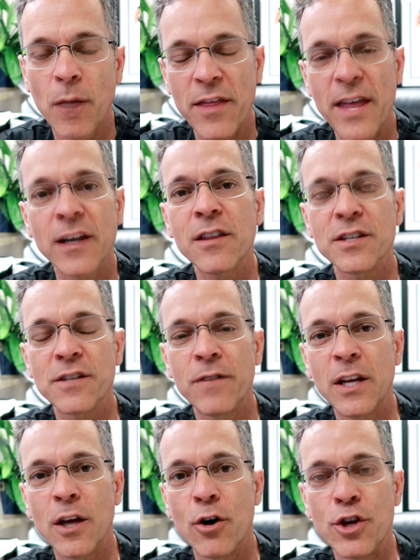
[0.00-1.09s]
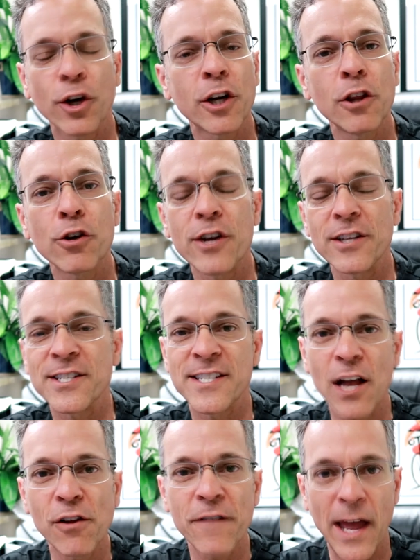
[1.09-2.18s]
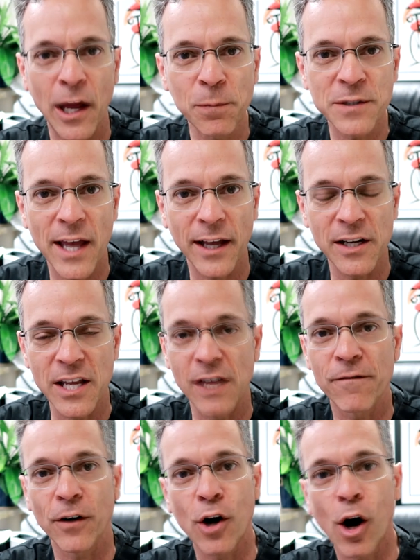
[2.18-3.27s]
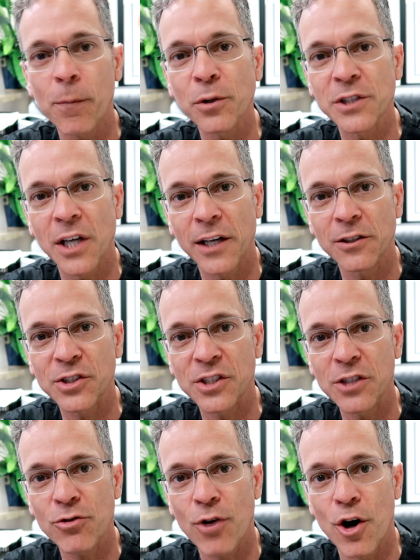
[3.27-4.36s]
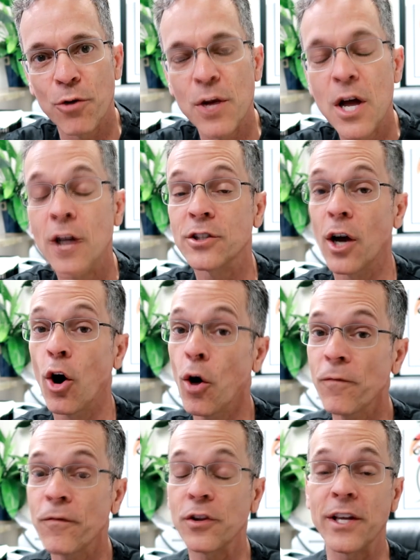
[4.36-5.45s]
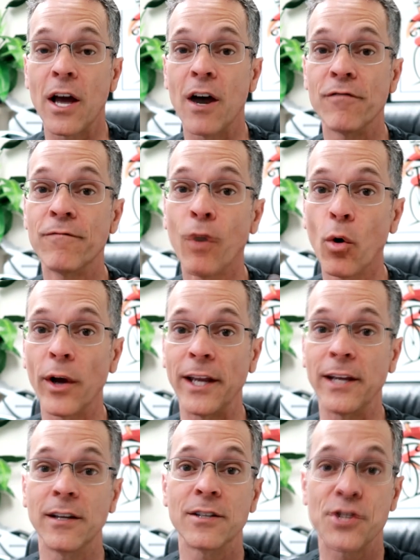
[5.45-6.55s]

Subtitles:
By the end of this video, you're gonna learn a self-help technique for carpal tunnel syndrome to hopefully avoid